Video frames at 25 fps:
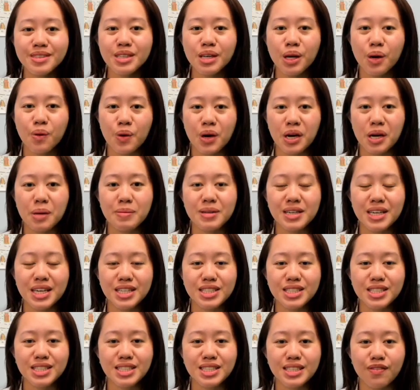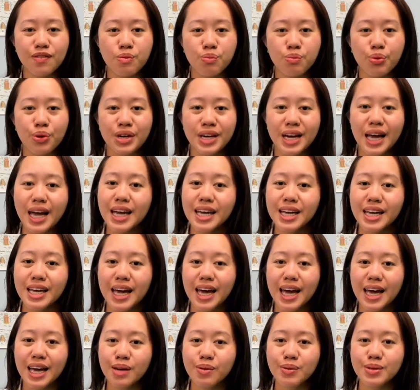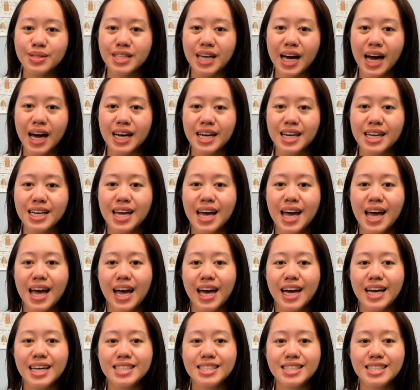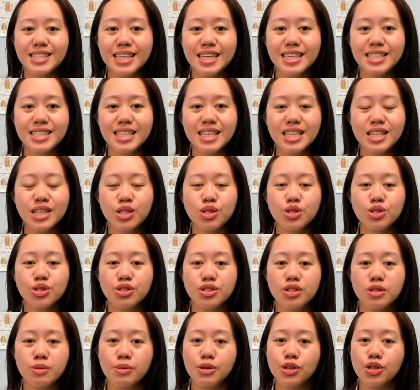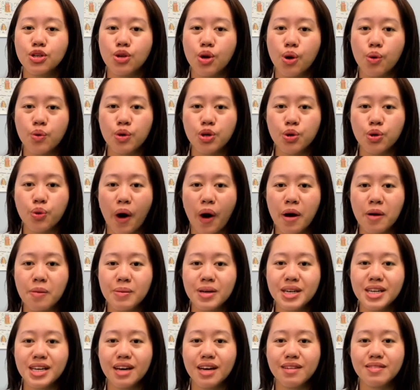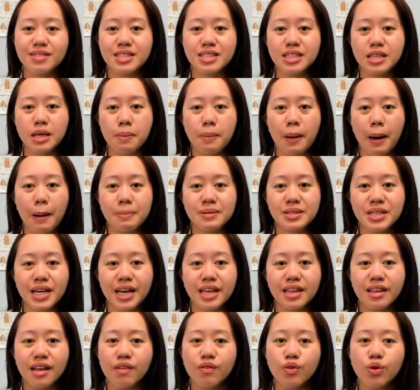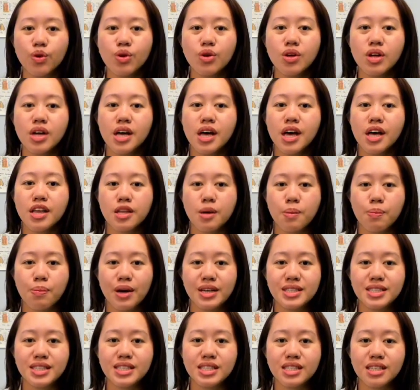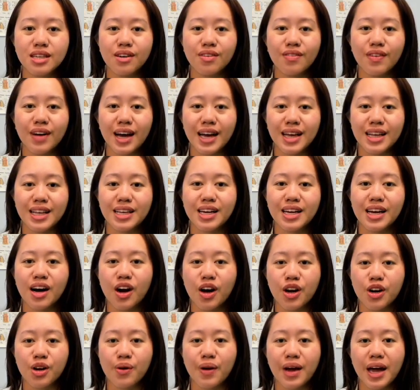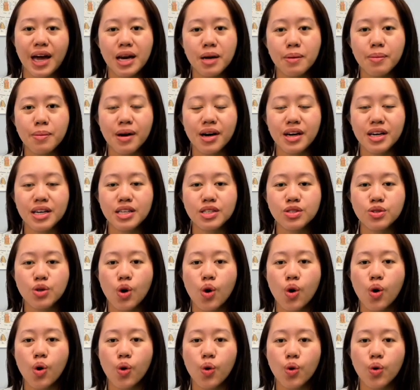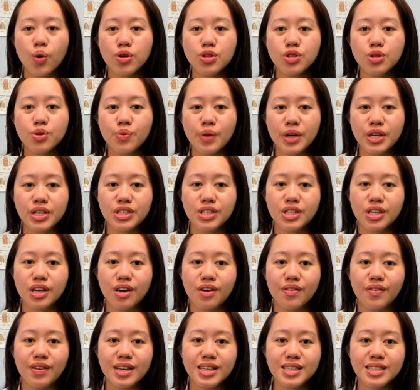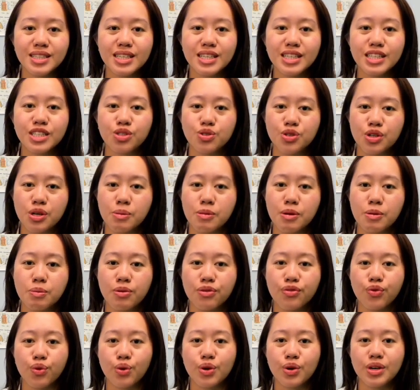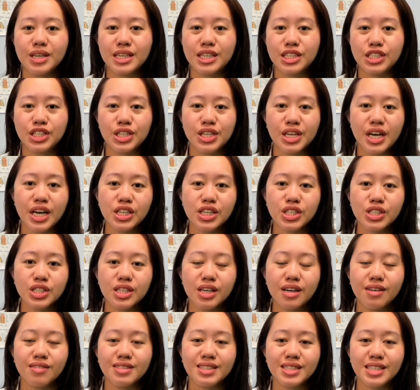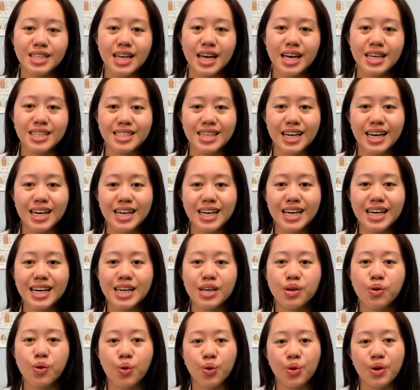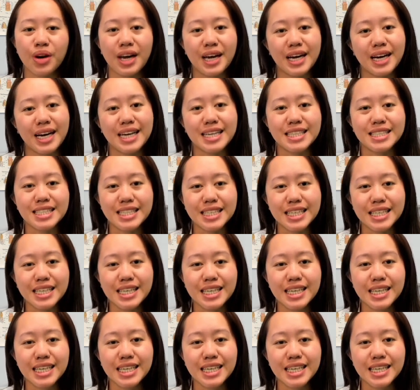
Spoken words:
Recommendation 7.8a was added and states that there should be no requirement of C-peptide level, the presence of islet autoantibodies, or duration of insulin treatment before initiation of CSII or AID.